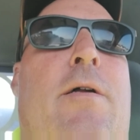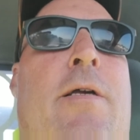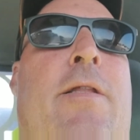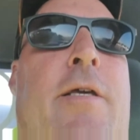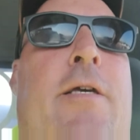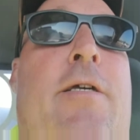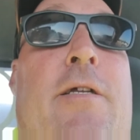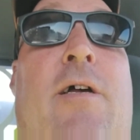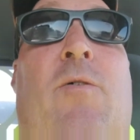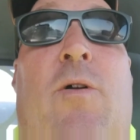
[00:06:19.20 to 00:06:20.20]
and
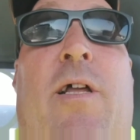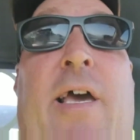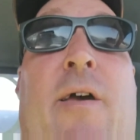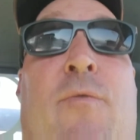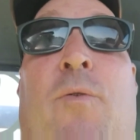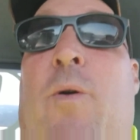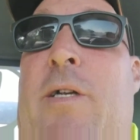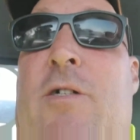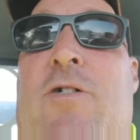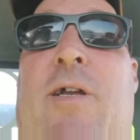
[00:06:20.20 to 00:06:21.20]
then I would have had four
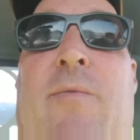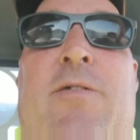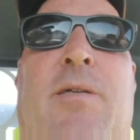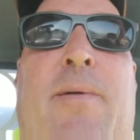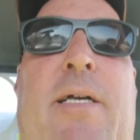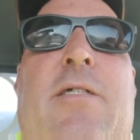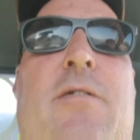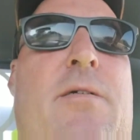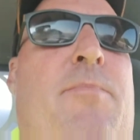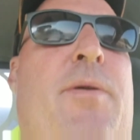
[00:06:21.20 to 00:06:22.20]
years driving
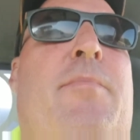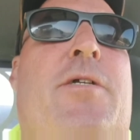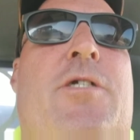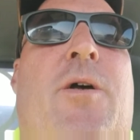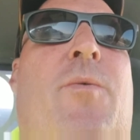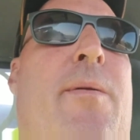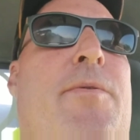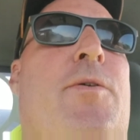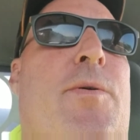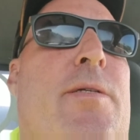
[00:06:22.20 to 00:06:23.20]
semis. I pretty much know what I'm
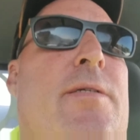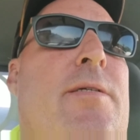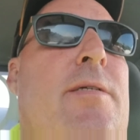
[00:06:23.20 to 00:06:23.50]
doing.